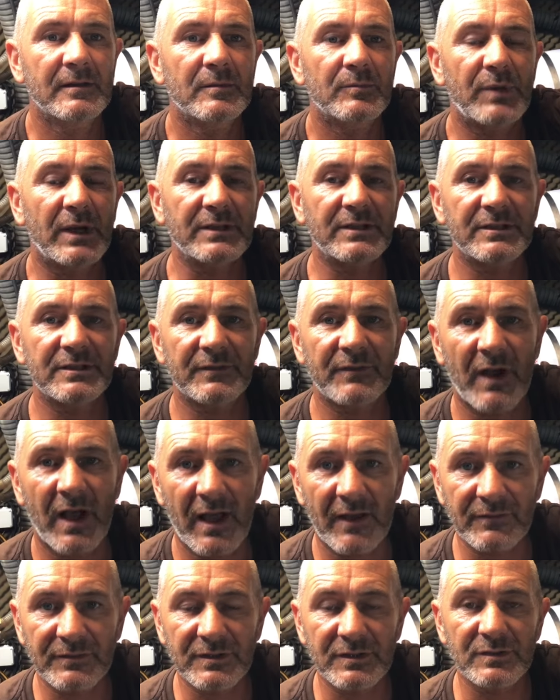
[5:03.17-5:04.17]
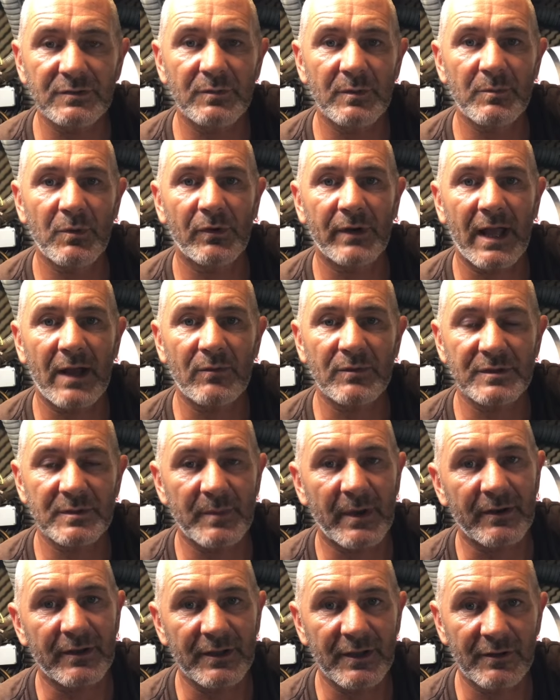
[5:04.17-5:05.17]
Prices have halved since we bought ours
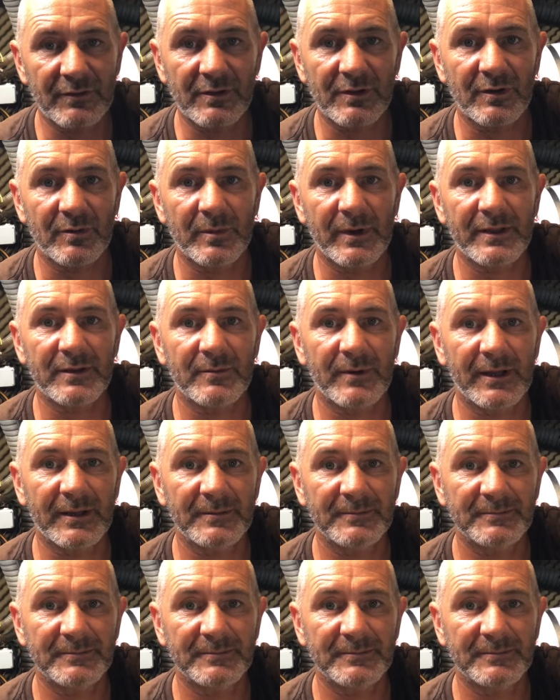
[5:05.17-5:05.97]
about a year ago, by the way.